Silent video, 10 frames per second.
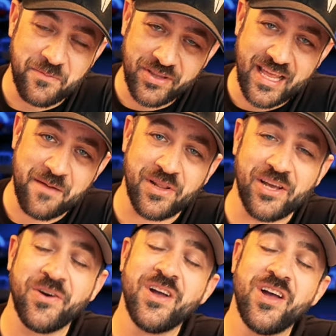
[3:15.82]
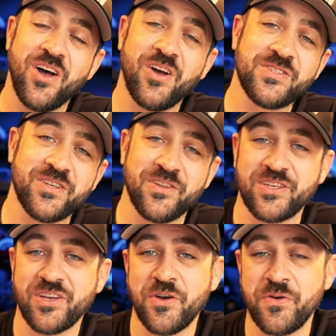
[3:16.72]
put that below. Also, there's
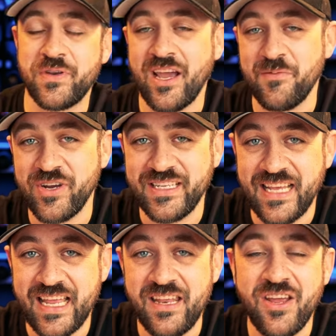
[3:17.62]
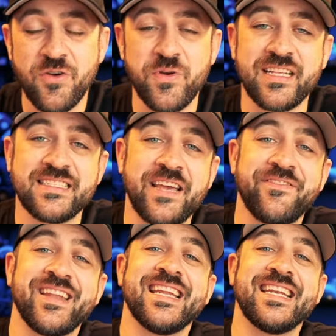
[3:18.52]
a code Cowboy10 where you can
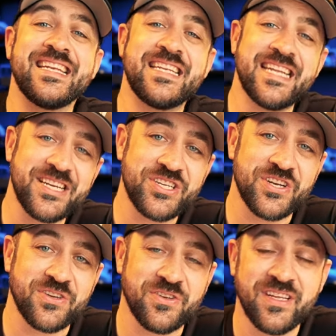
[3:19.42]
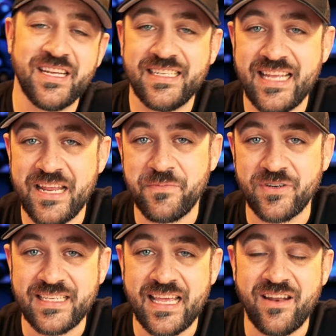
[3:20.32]
save an additional
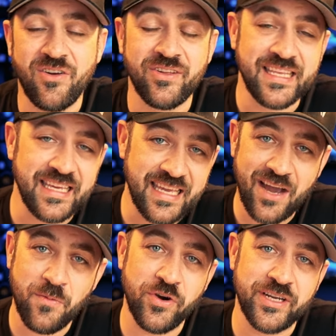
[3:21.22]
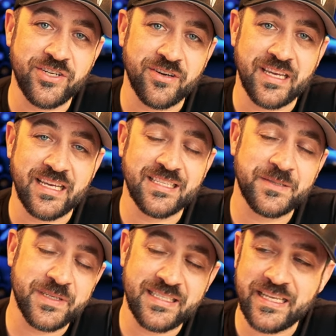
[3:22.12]
10% on the cowboy jerky
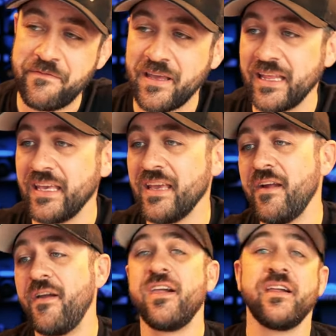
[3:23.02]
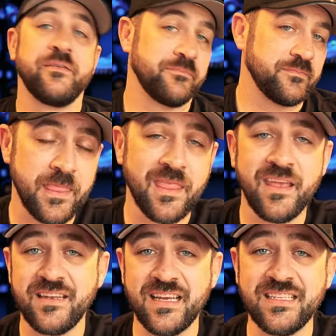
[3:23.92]
specifically.
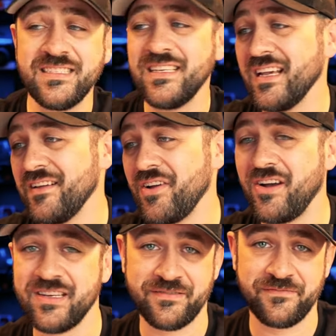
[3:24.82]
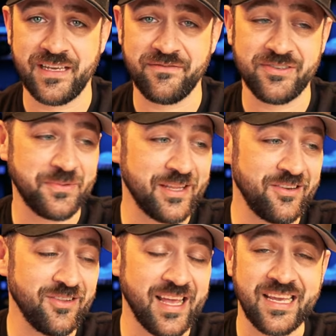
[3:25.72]
Tons of awesome flavors, whether
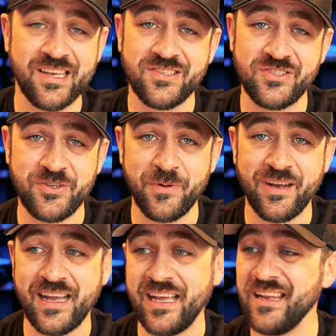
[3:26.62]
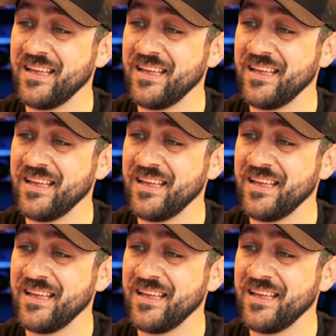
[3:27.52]
you like super hot,